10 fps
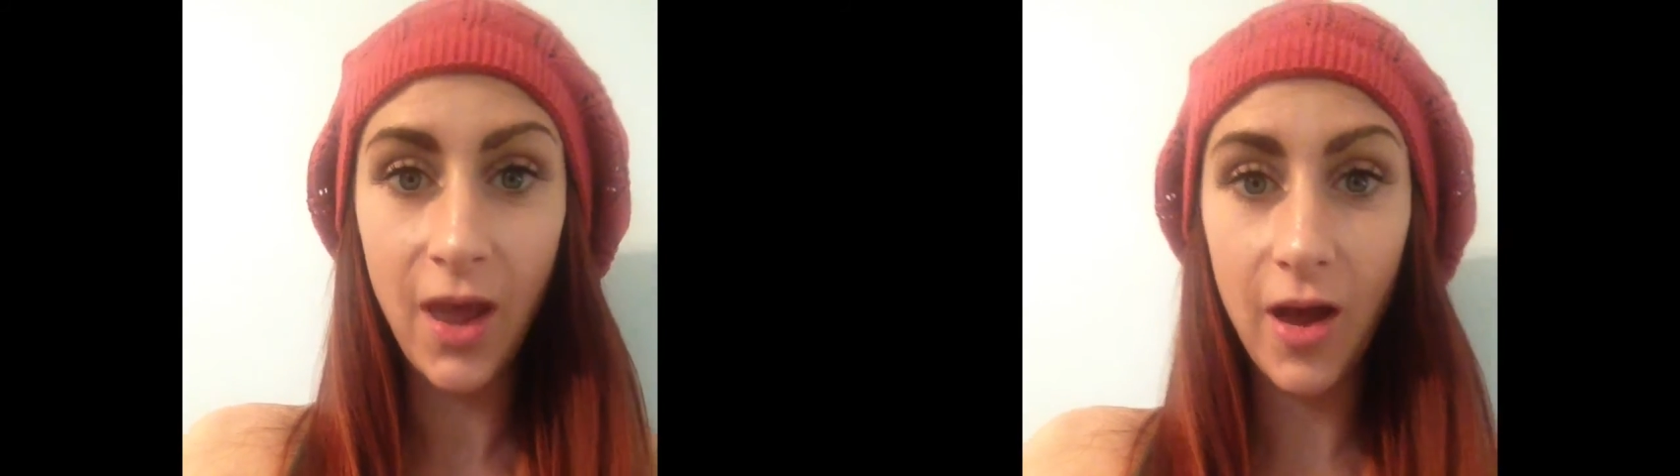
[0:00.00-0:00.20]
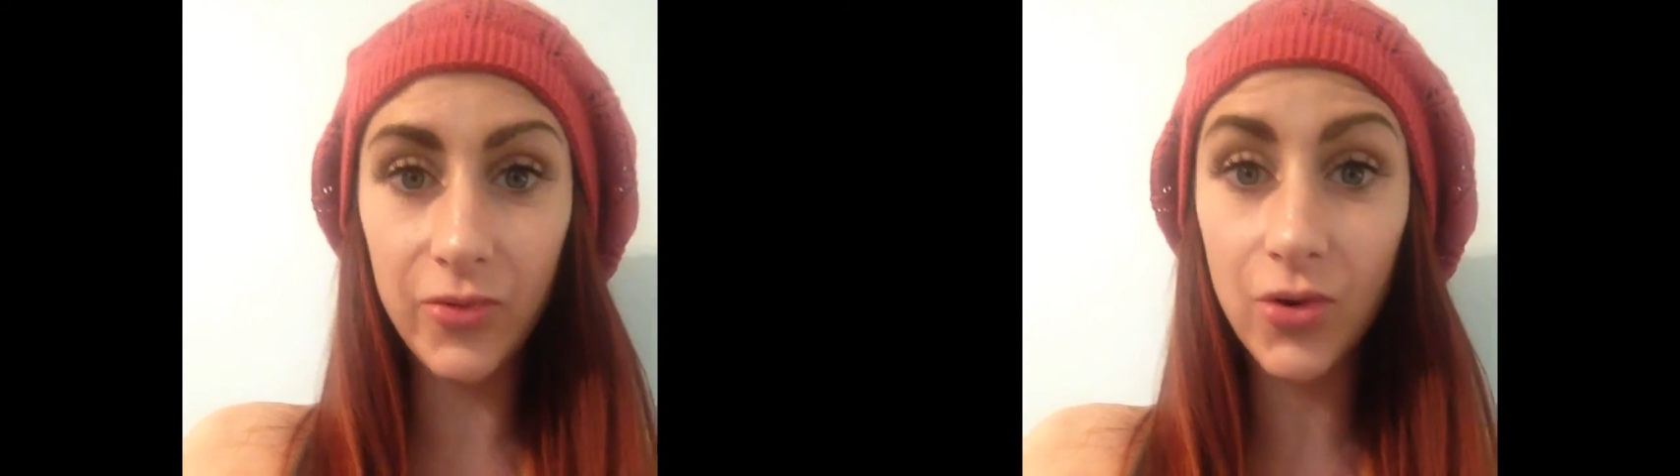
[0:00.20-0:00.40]

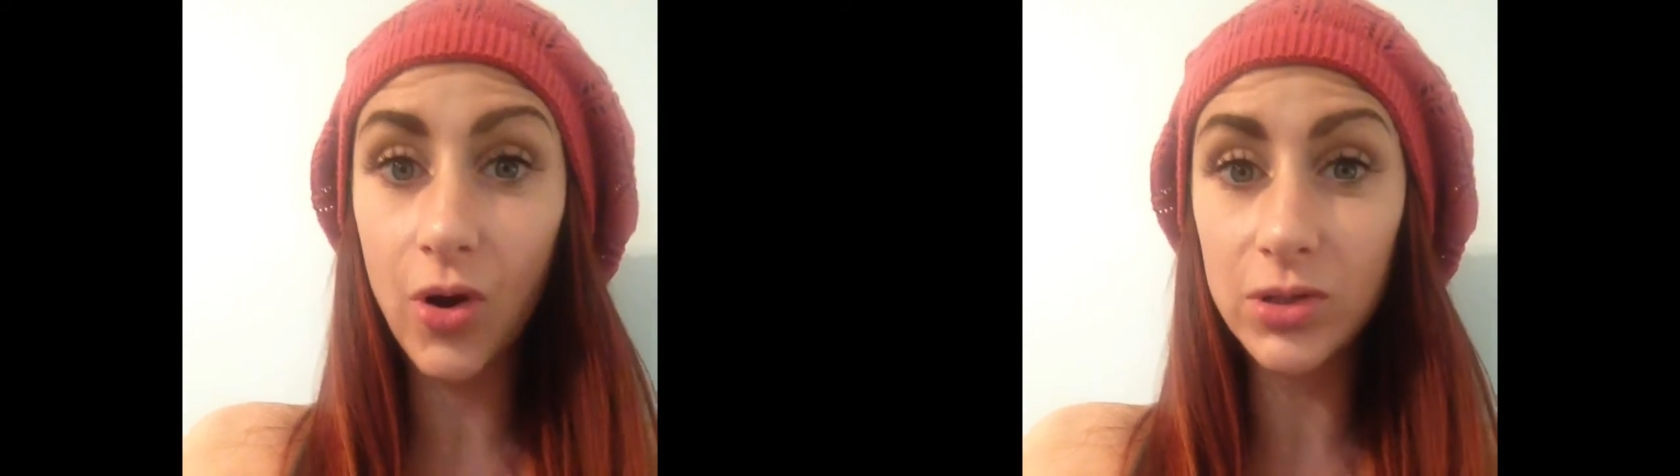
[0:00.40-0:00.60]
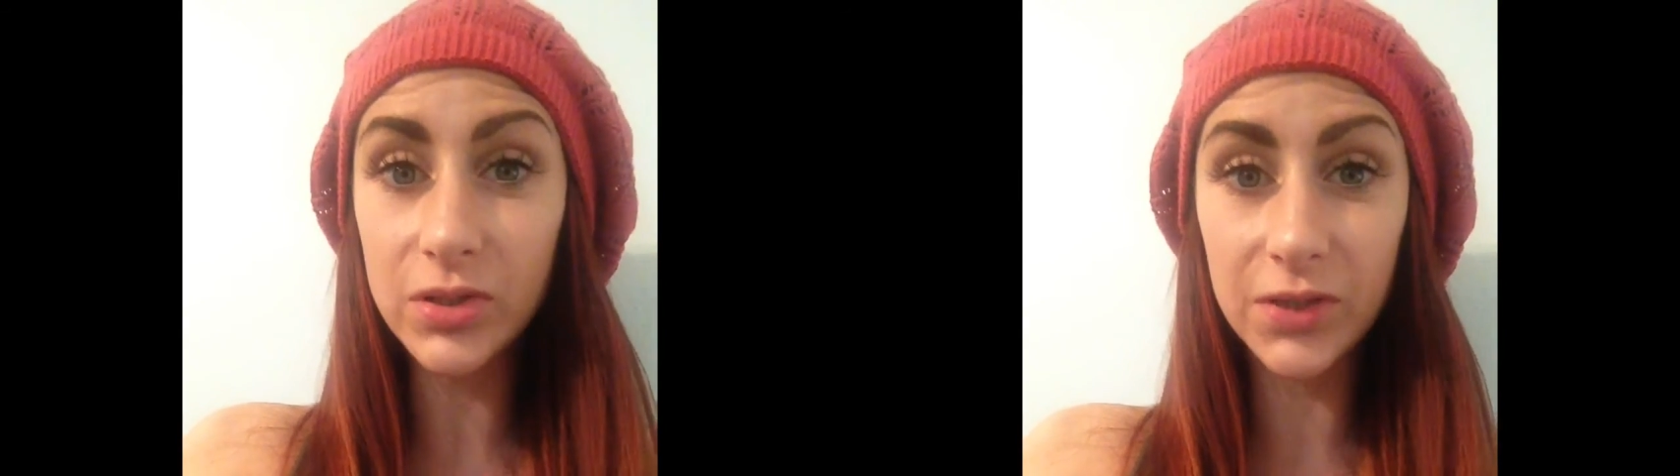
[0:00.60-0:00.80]
and there are
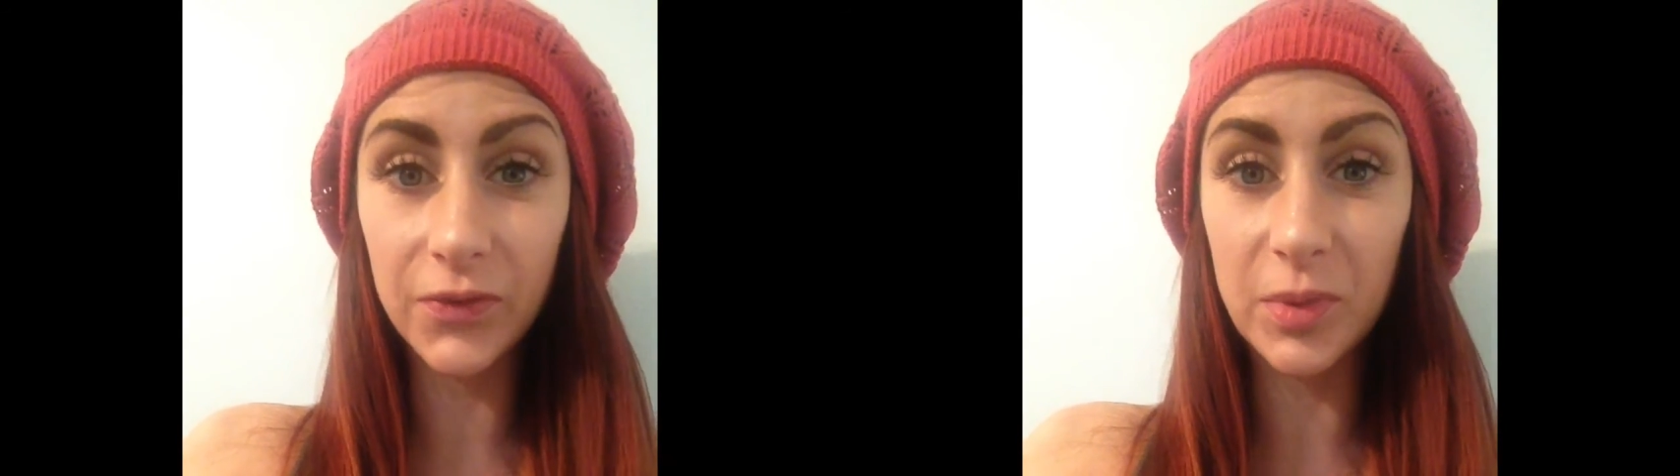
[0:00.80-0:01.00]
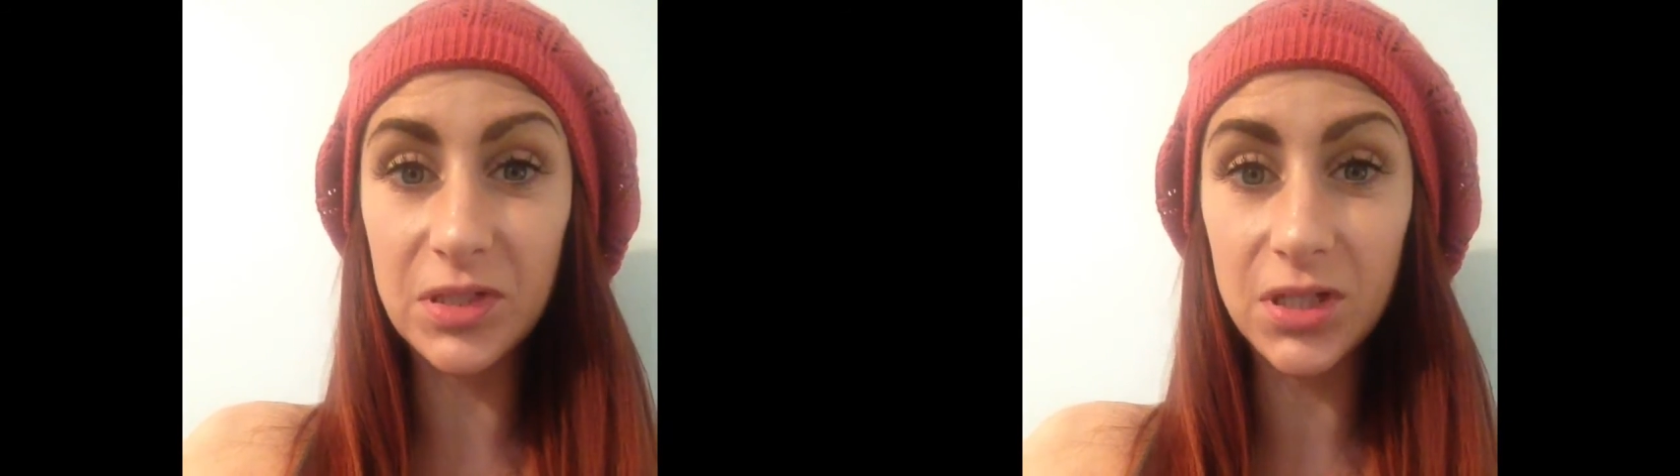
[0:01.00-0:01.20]
also
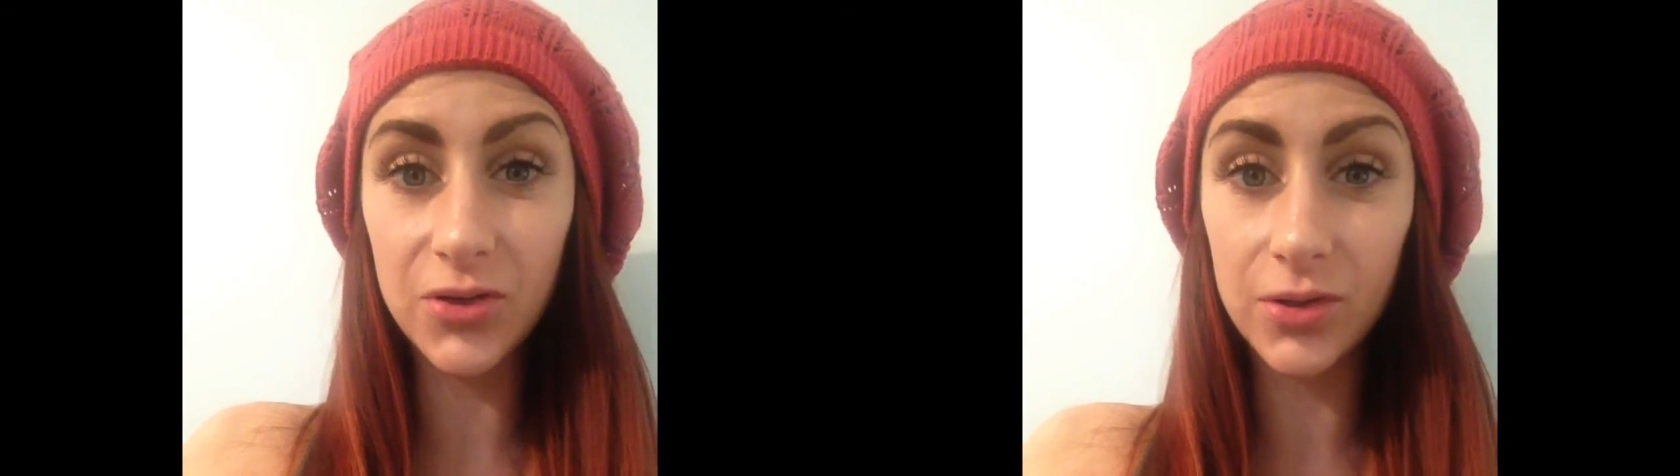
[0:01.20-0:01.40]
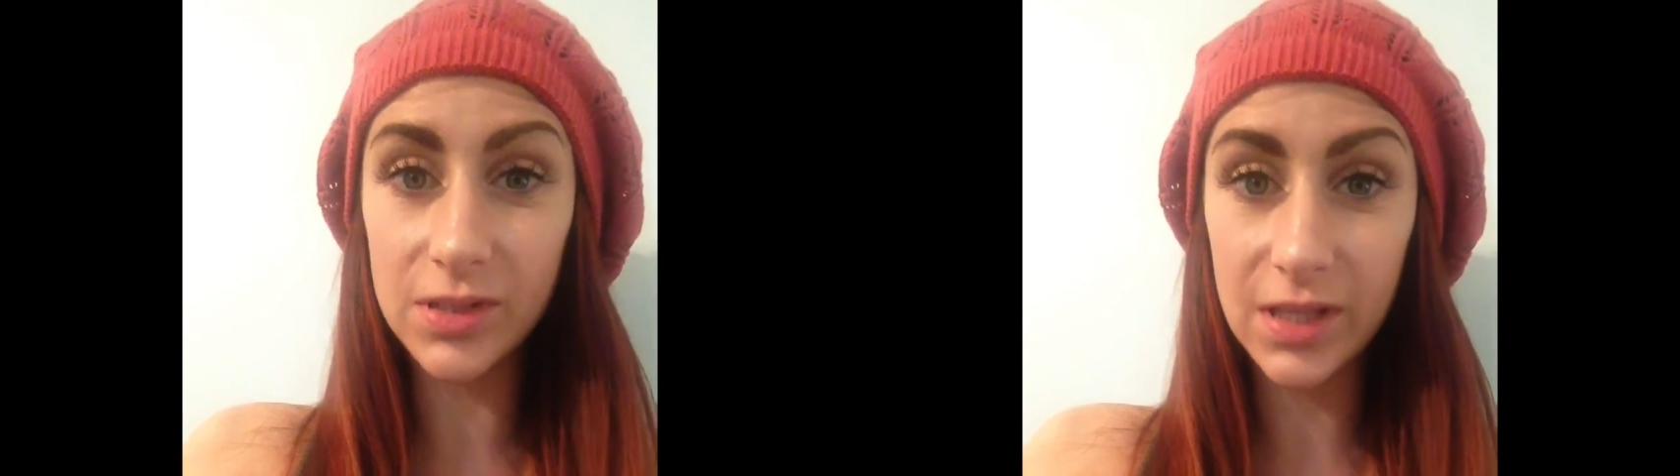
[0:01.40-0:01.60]
different
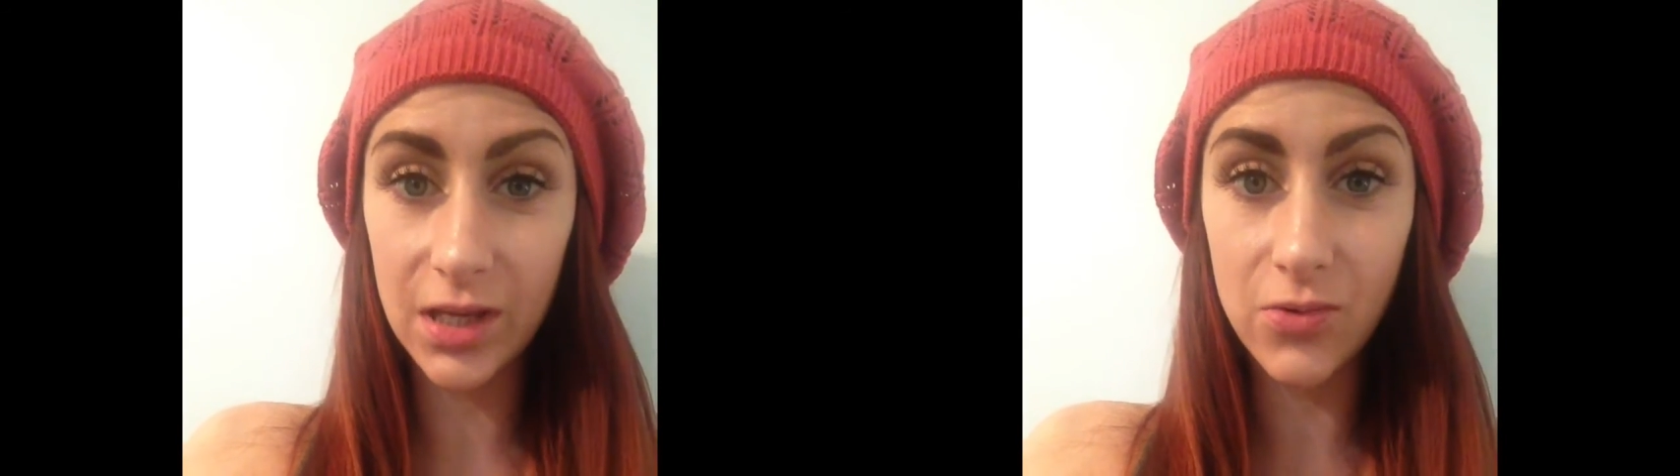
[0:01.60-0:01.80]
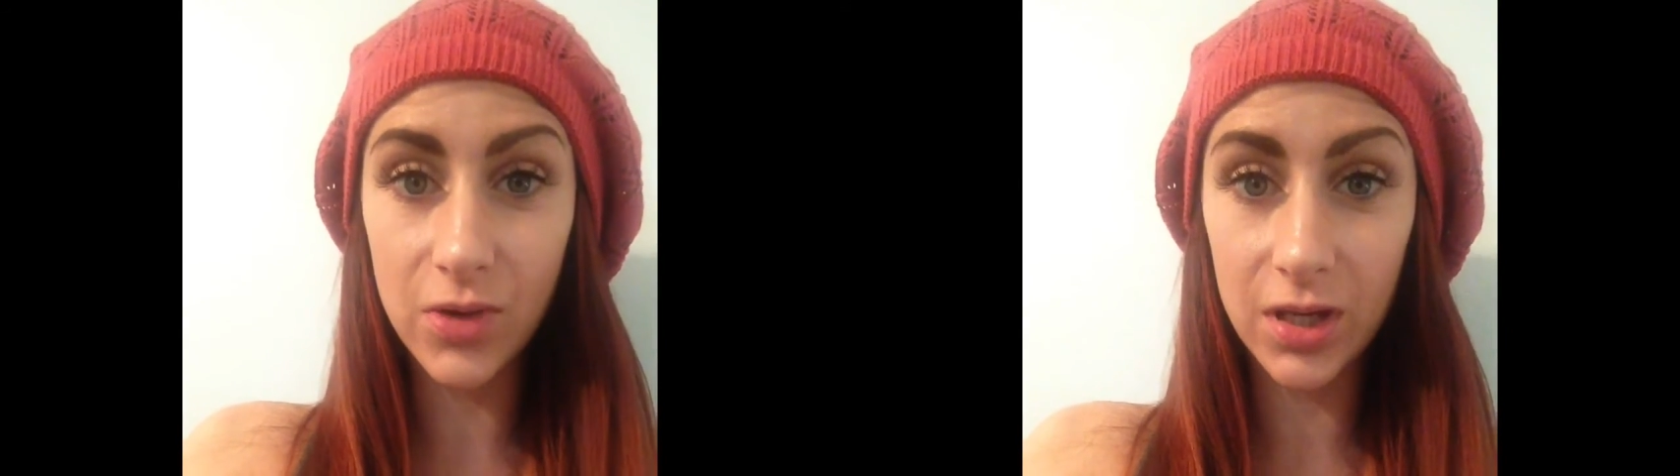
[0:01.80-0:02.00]
materials
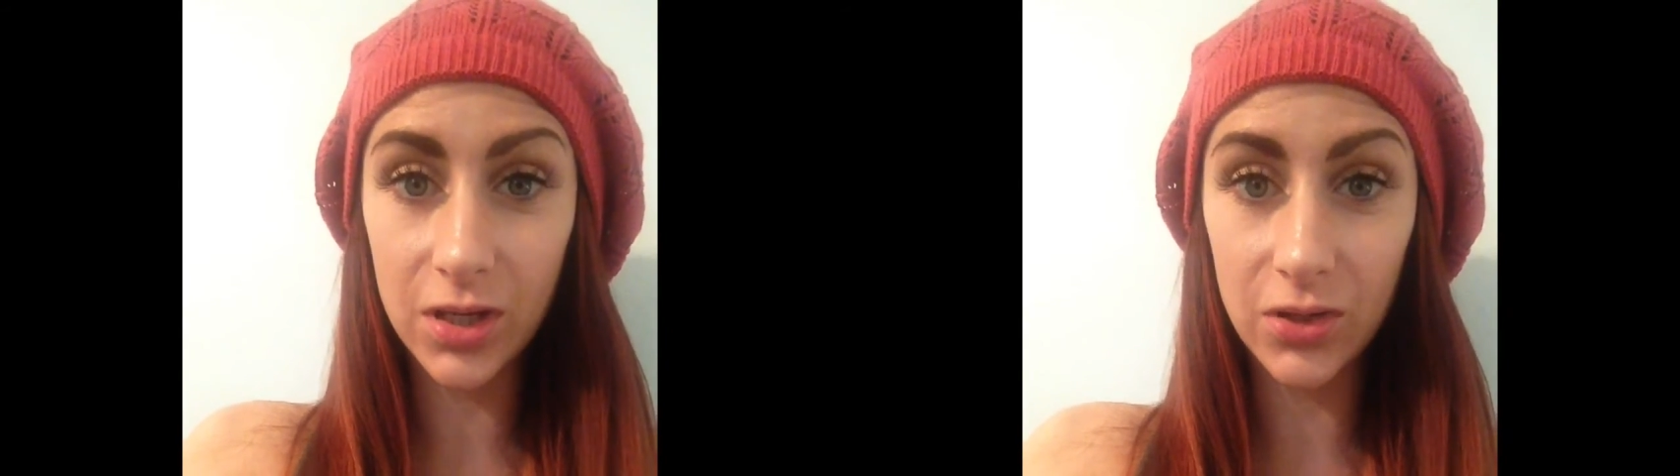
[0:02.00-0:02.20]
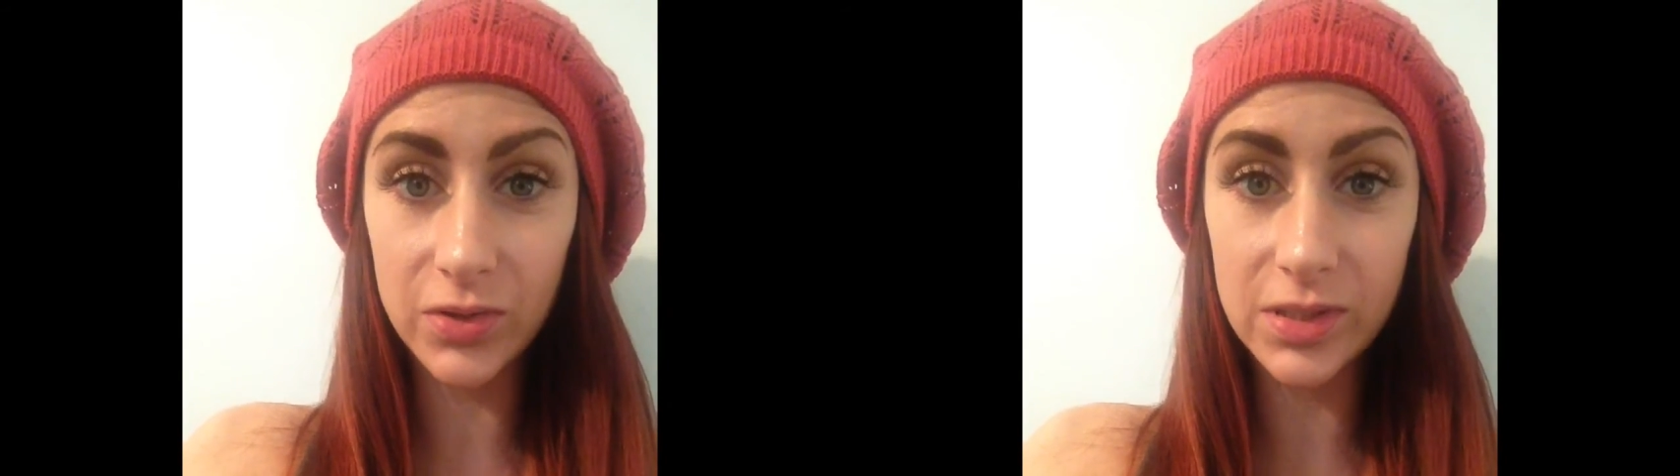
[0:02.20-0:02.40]
that you can
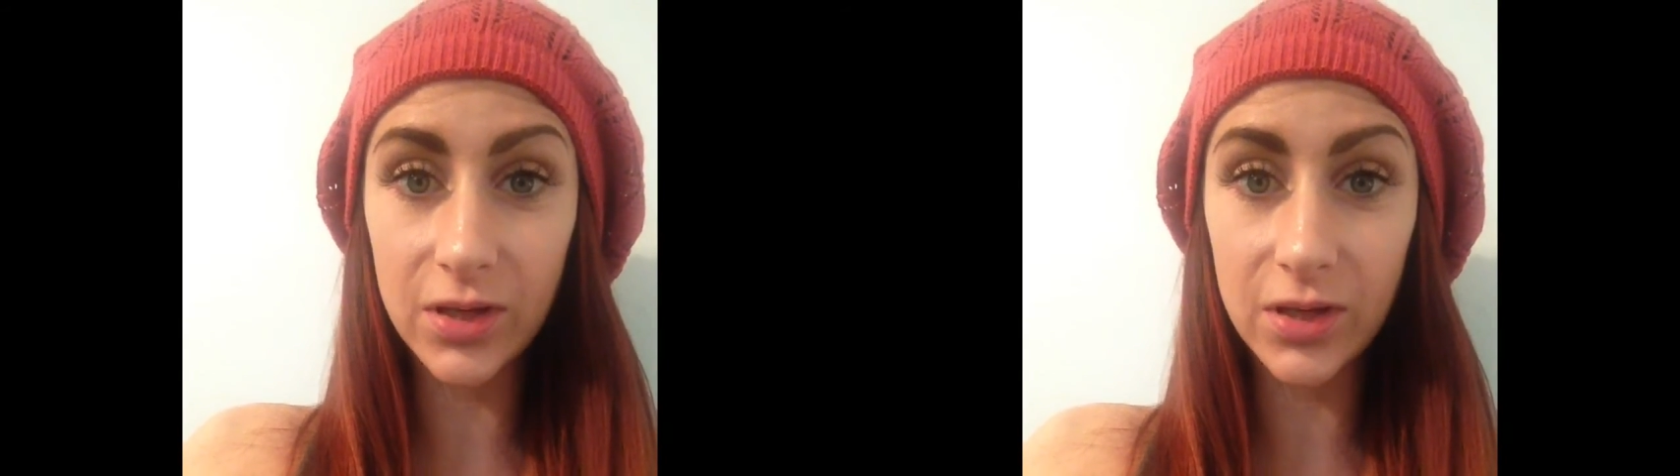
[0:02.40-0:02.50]
use.